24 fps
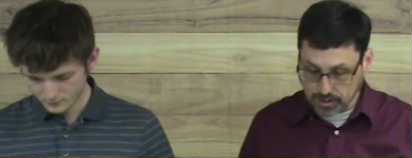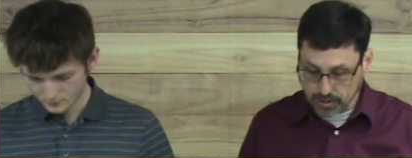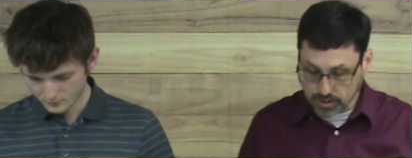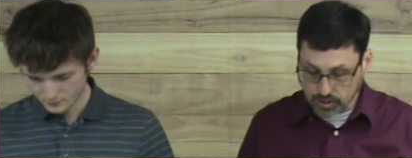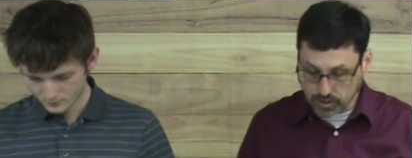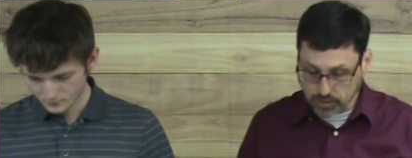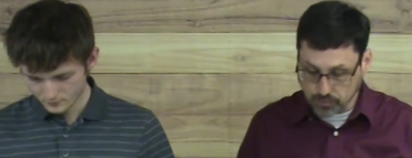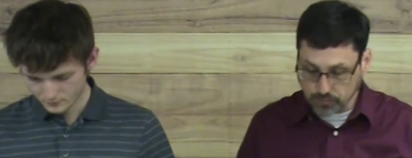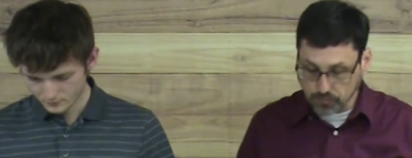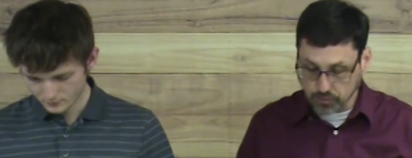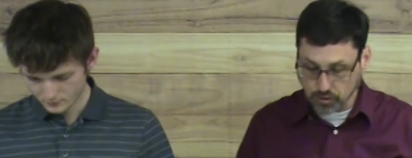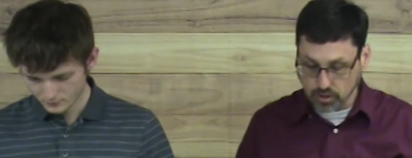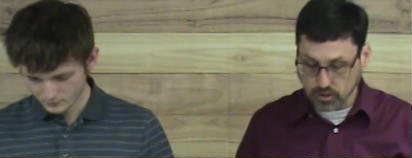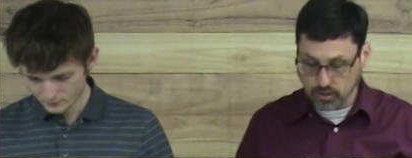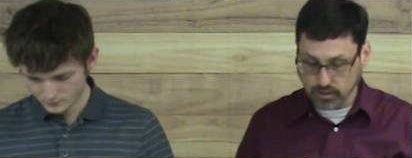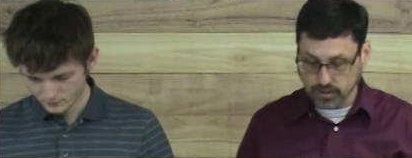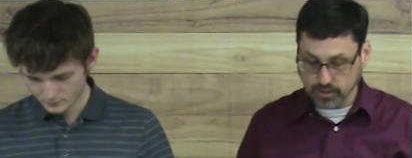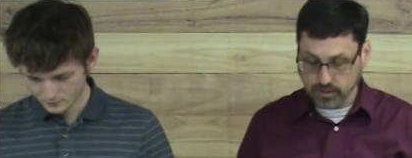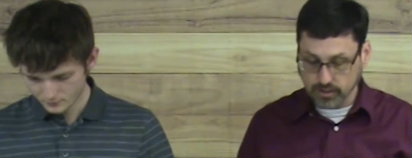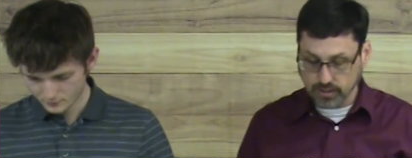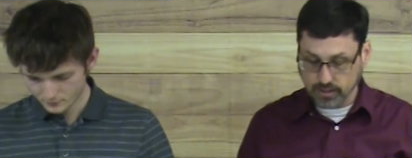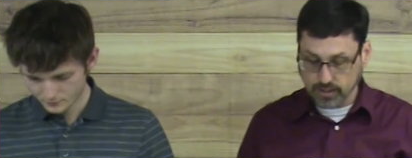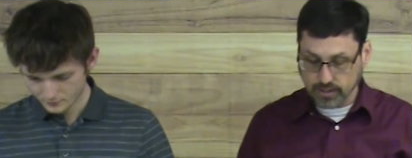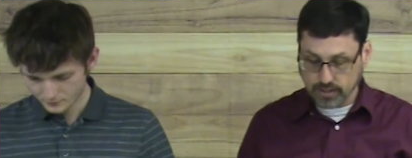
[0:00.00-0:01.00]
Speaker 1: be
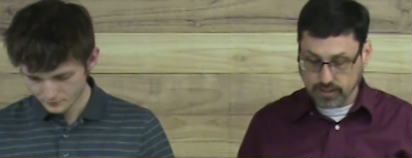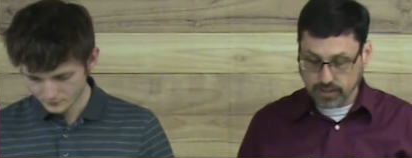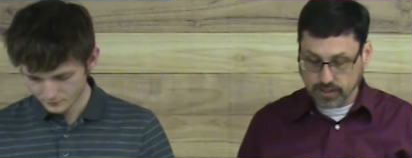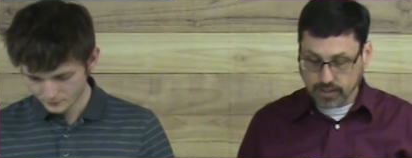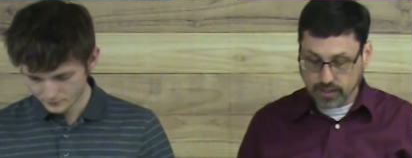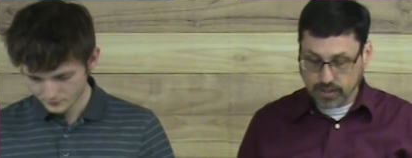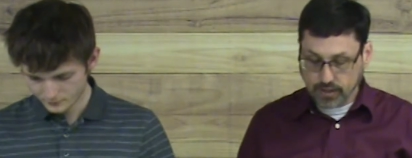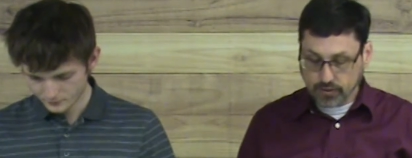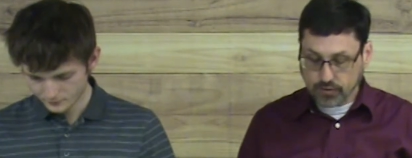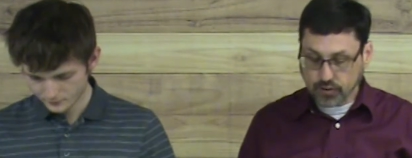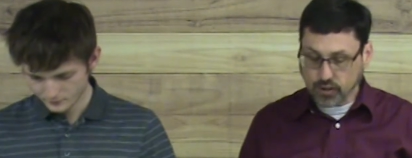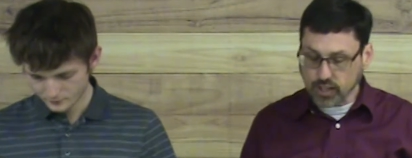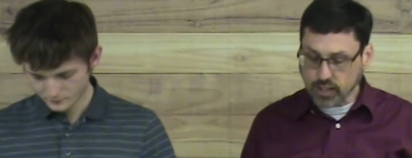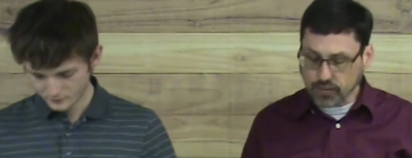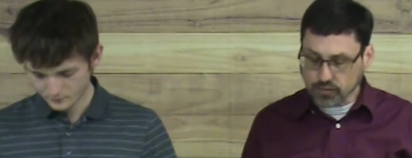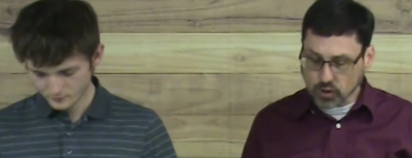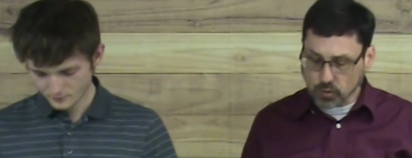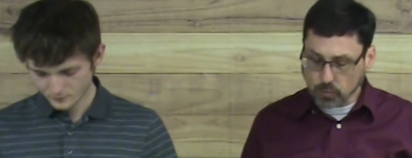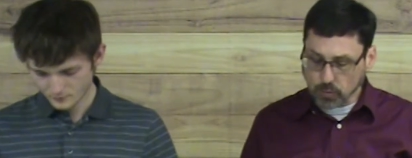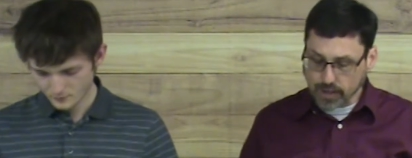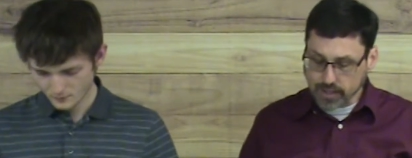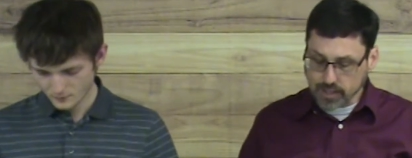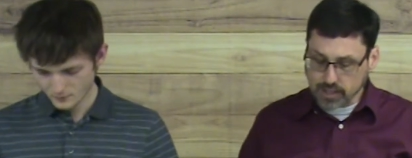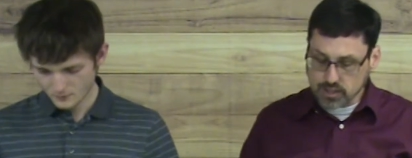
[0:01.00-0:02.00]
converted. Think of
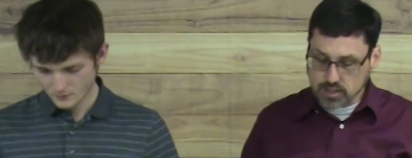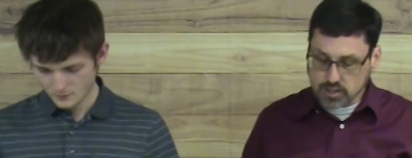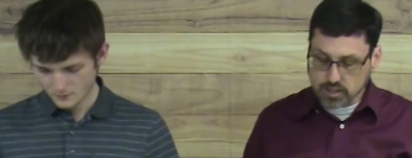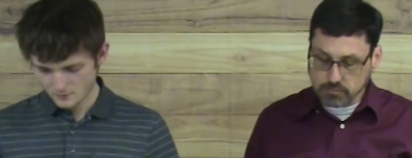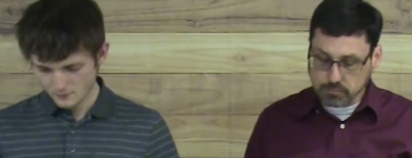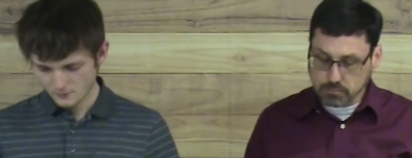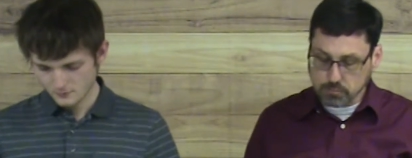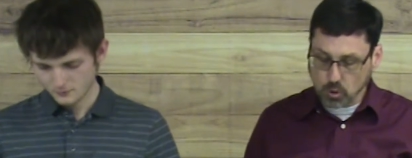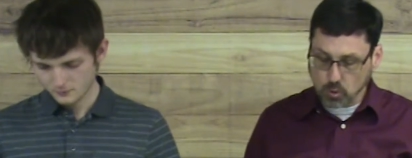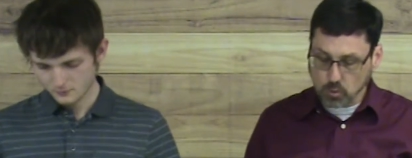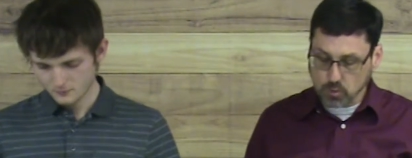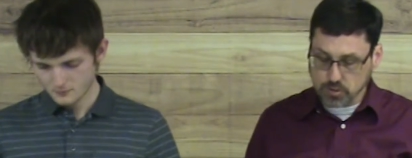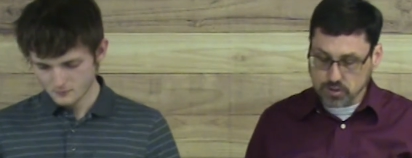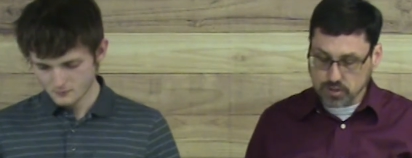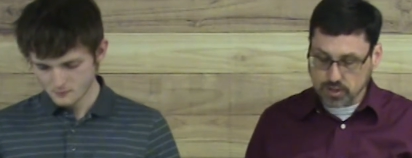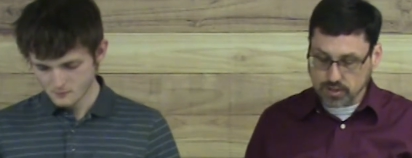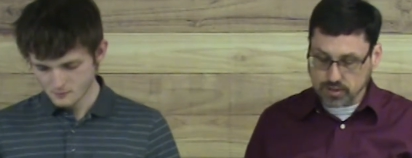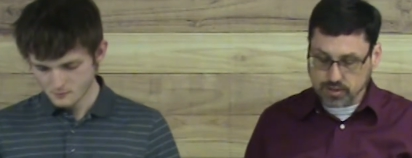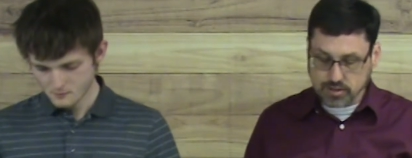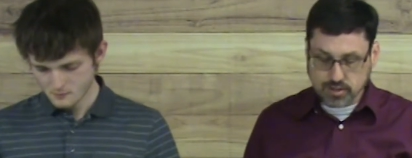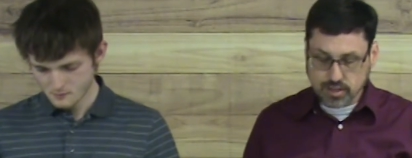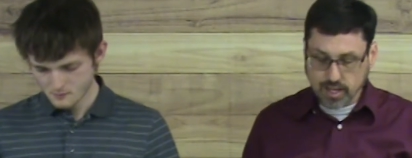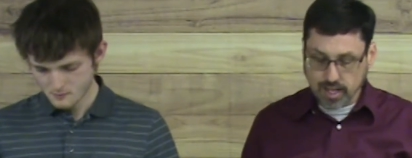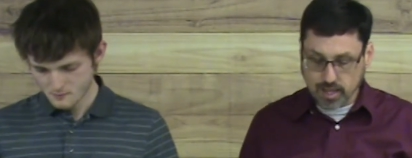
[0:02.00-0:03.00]
the writings of
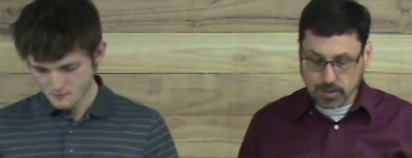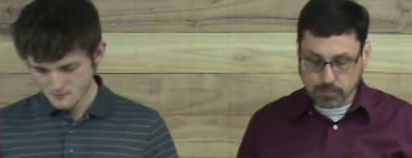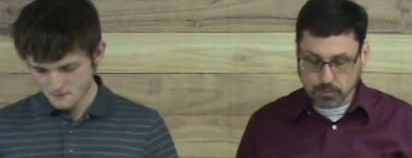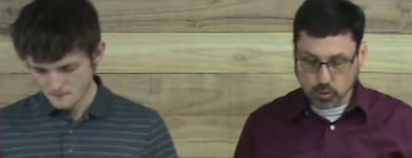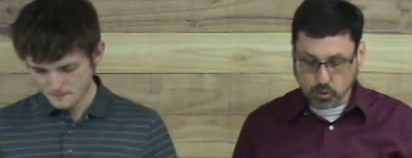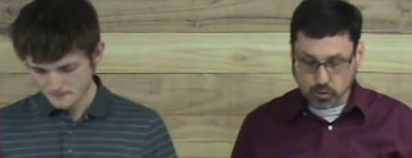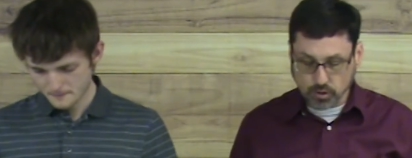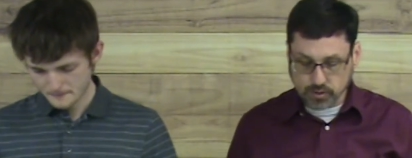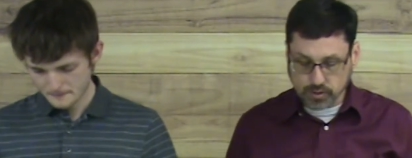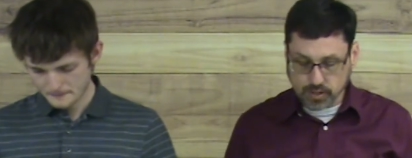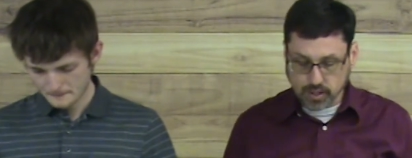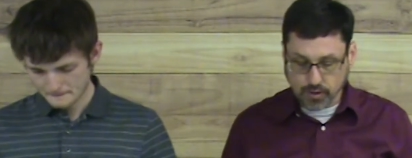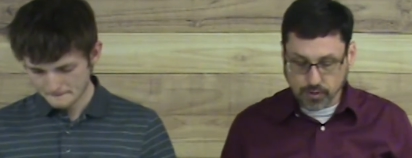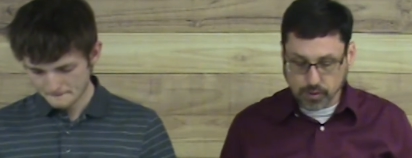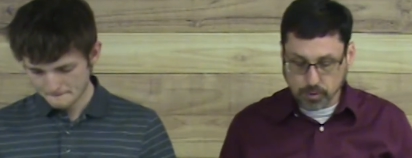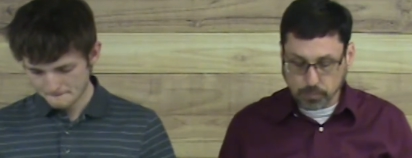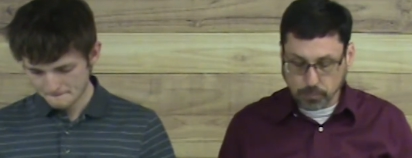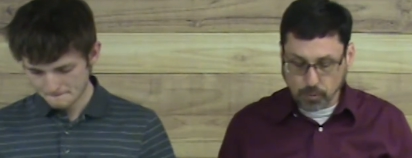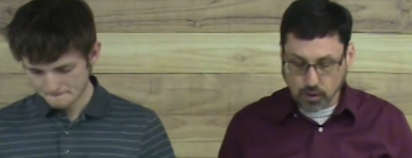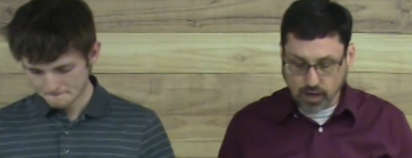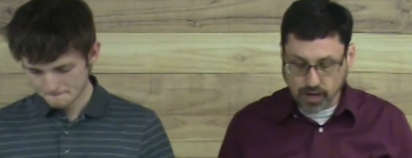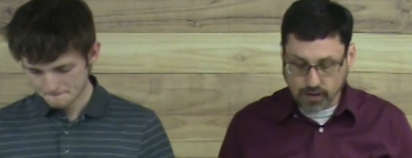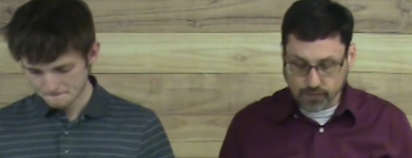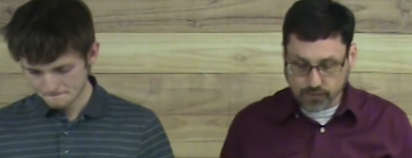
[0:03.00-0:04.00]
Moses, Samuel, and the other
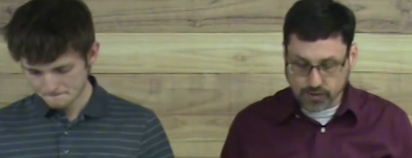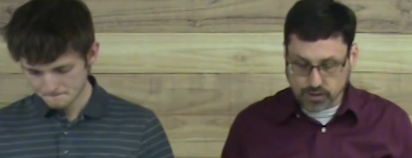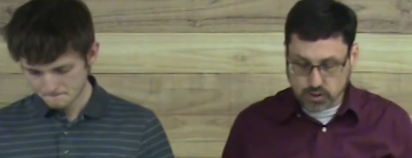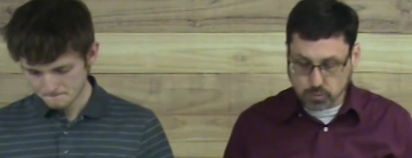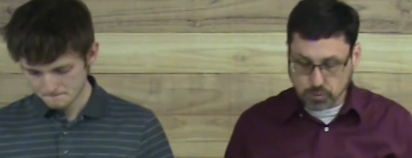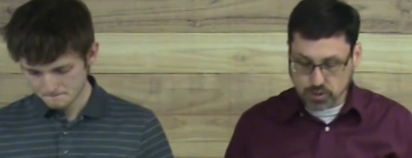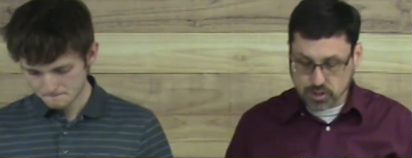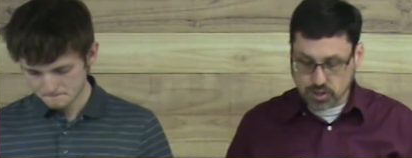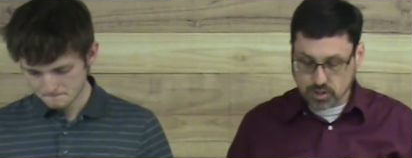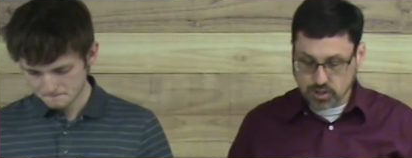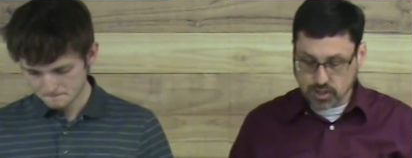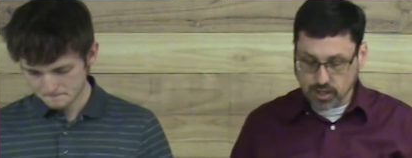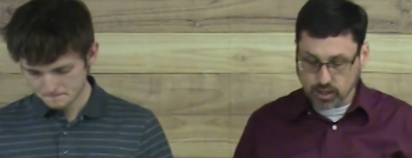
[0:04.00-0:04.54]
prophets, which